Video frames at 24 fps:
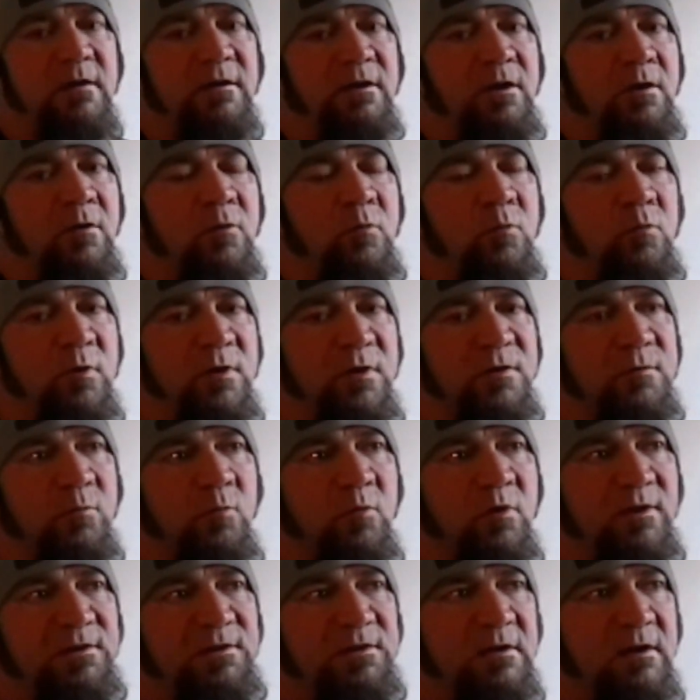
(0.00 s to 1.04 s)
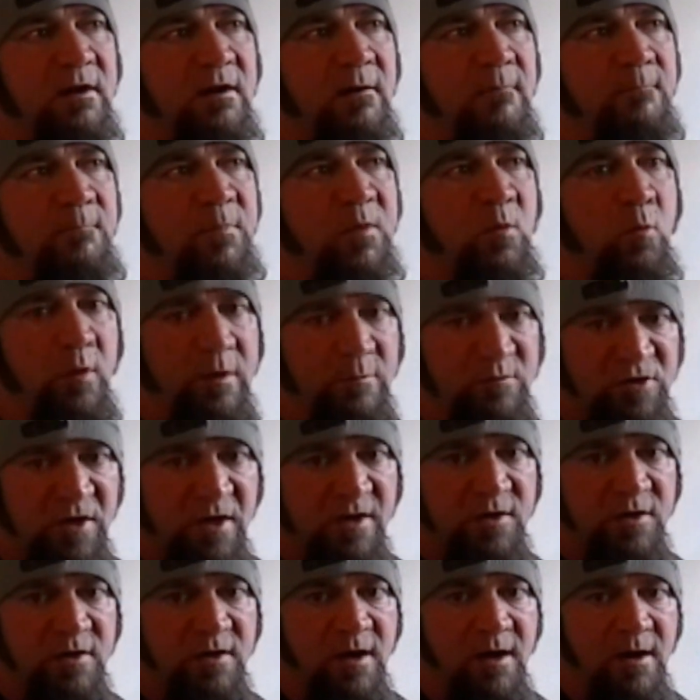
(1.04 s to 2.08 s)
you know, with what I'm
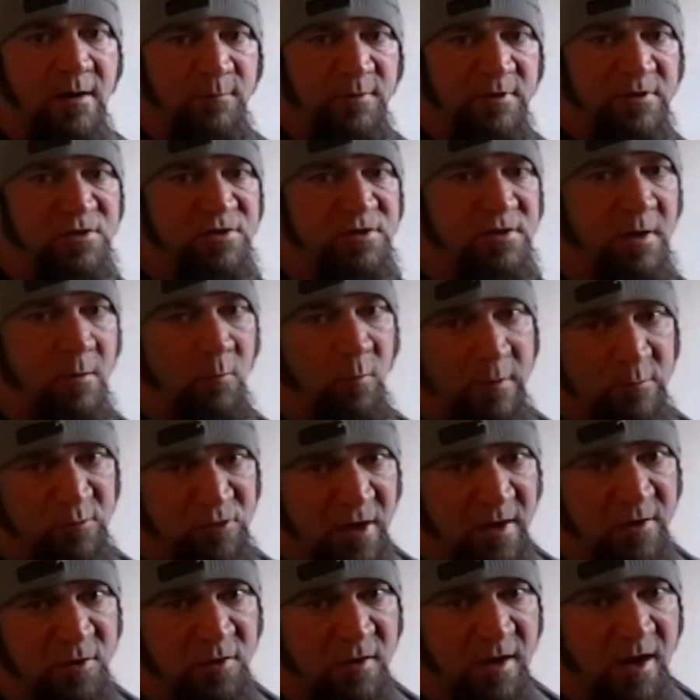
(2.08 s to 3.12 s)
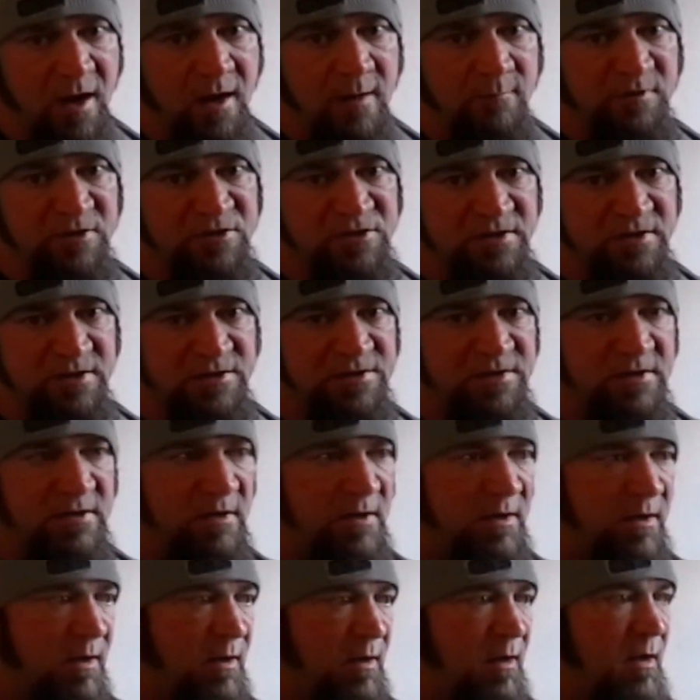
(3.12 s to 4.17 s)
trying to accomplish. And what I'm trying to accomplish is
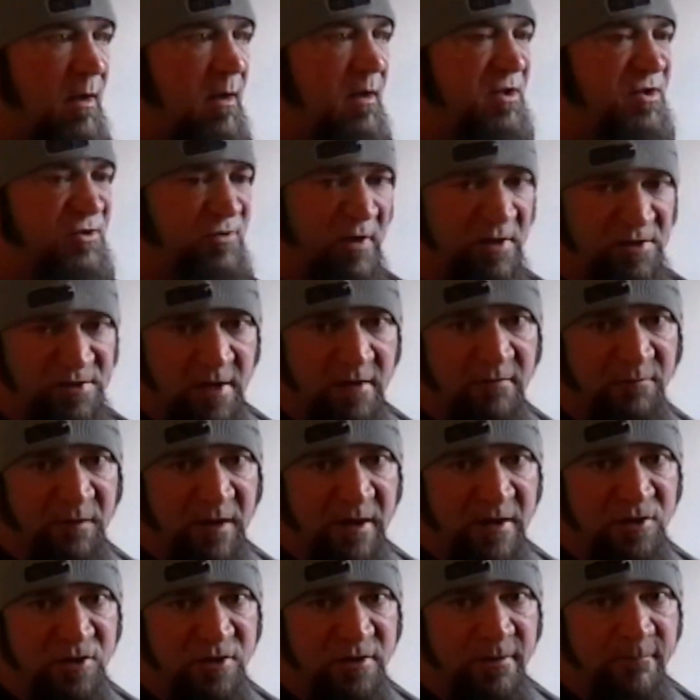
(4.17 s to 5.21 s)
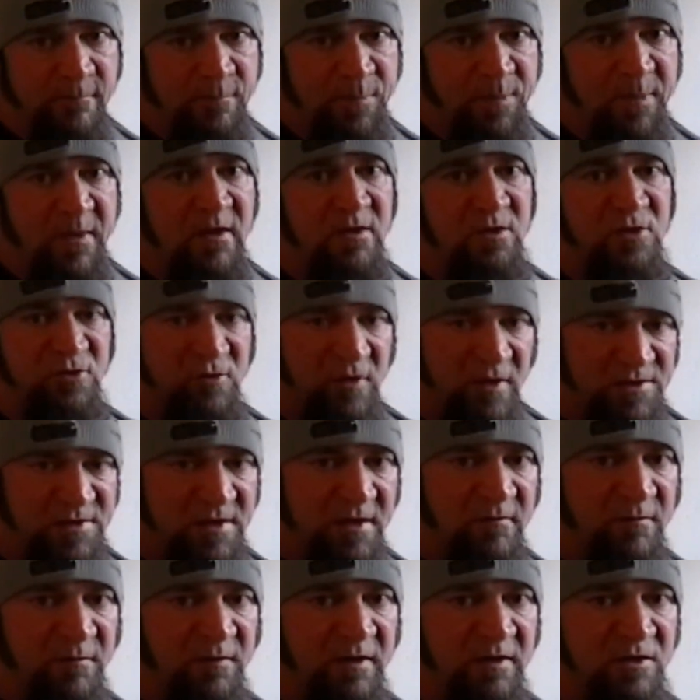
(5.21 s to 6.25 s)
stretch that fascia. Stretch
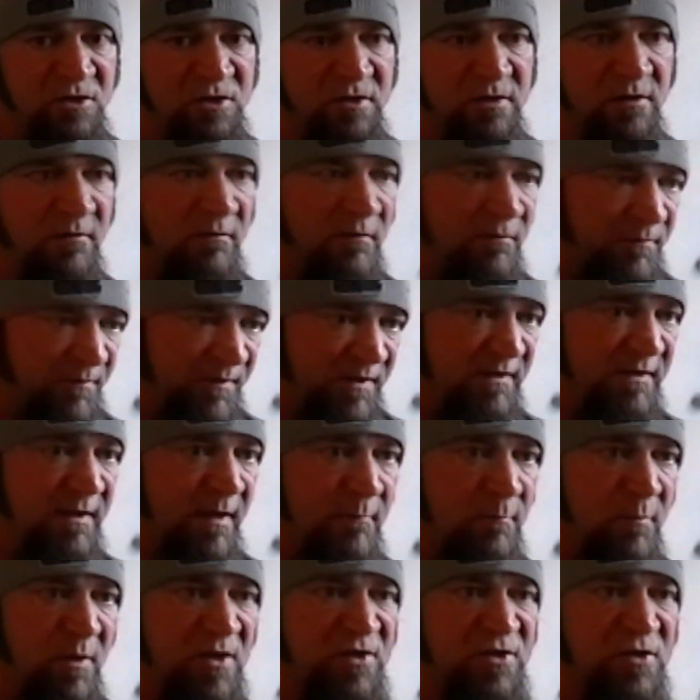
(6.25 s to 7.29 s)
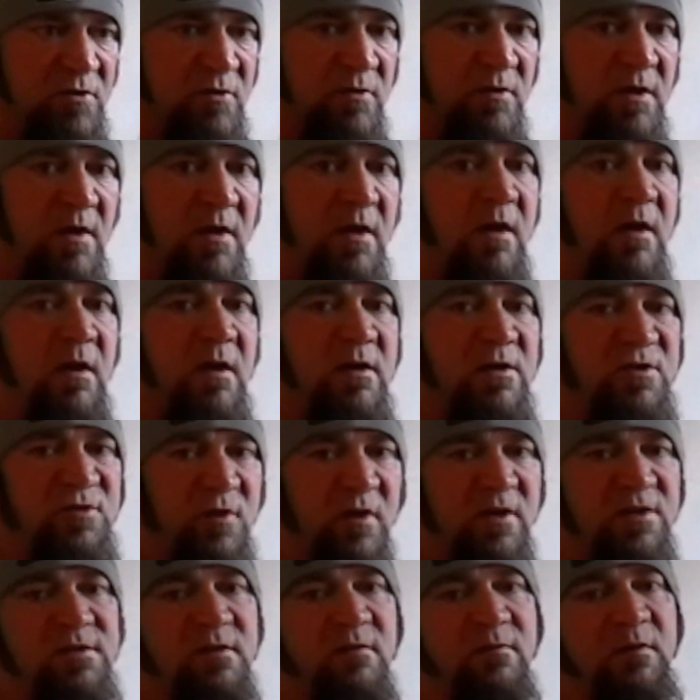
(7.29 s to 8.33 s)
that fascia, feed that muscle.
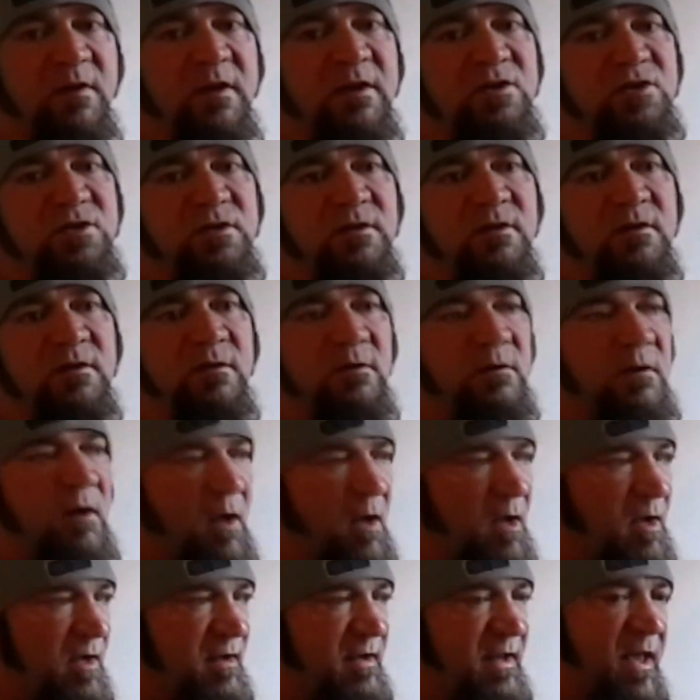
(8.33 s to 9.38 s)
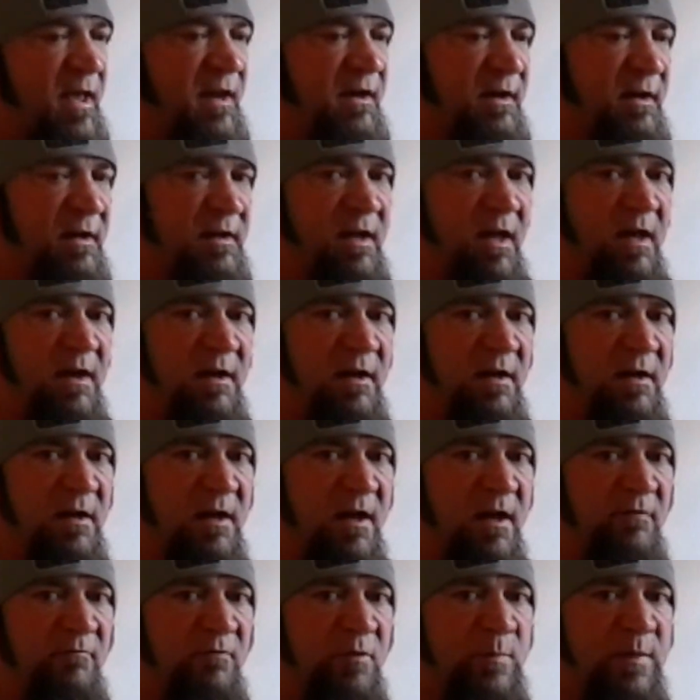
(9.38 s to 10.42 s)
Stretch the fascia again and again and
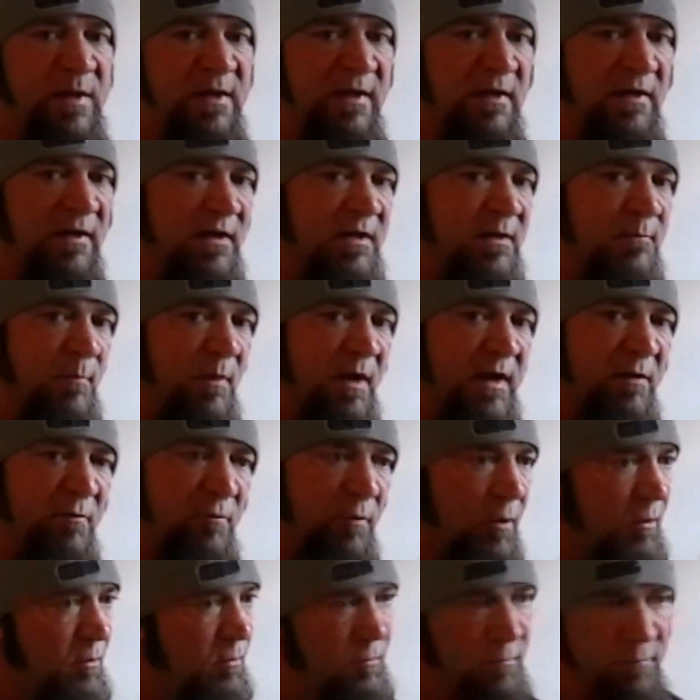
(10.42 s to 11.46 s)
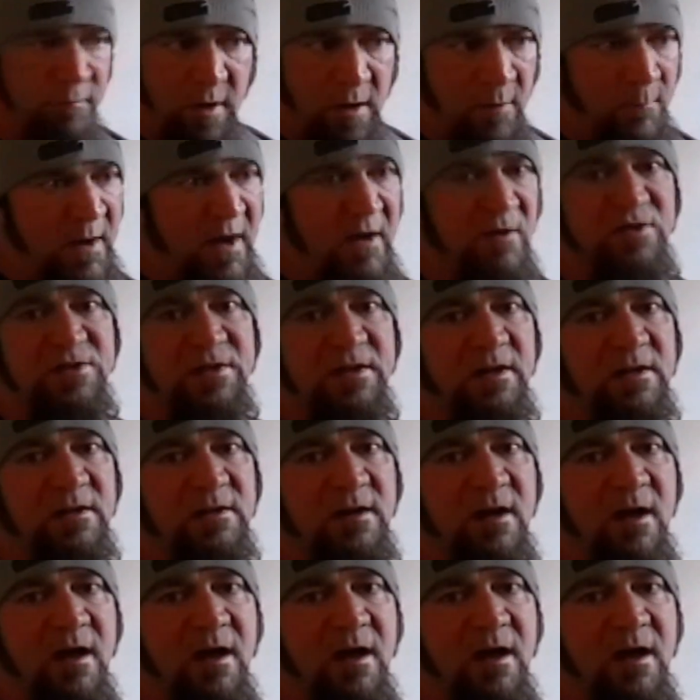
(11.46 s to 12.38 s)
again, repeatedly, micro amounts at a